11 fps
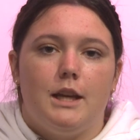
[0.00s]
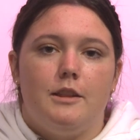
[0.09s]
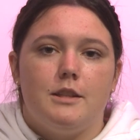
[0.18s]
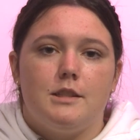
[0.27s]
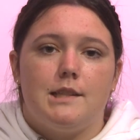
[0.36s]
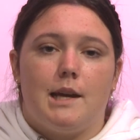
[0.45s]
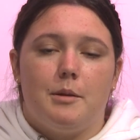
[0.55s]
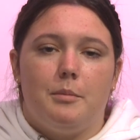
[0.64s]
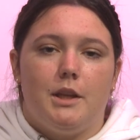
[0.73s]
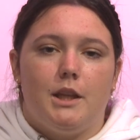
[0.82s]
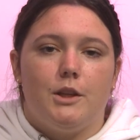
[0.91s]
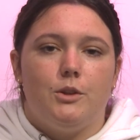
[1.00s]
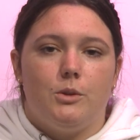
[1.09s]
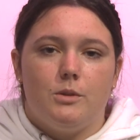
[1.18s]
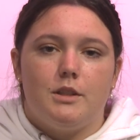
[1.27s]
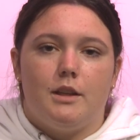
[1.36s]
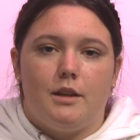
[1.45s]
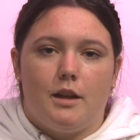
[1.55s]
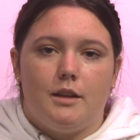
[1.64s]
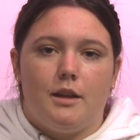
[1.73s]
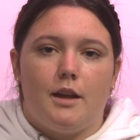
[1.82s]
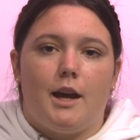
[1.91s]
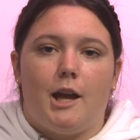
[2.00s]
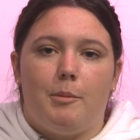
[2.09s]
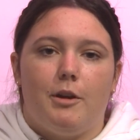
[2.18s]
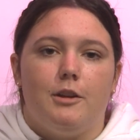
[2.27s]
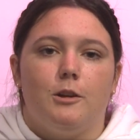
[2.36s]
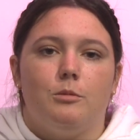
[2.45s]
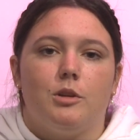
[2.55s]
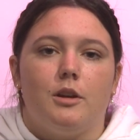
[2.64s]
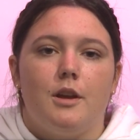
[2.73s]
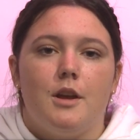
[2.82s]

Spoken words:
and this is Time Media News in 90. I'm Ellie Hilber.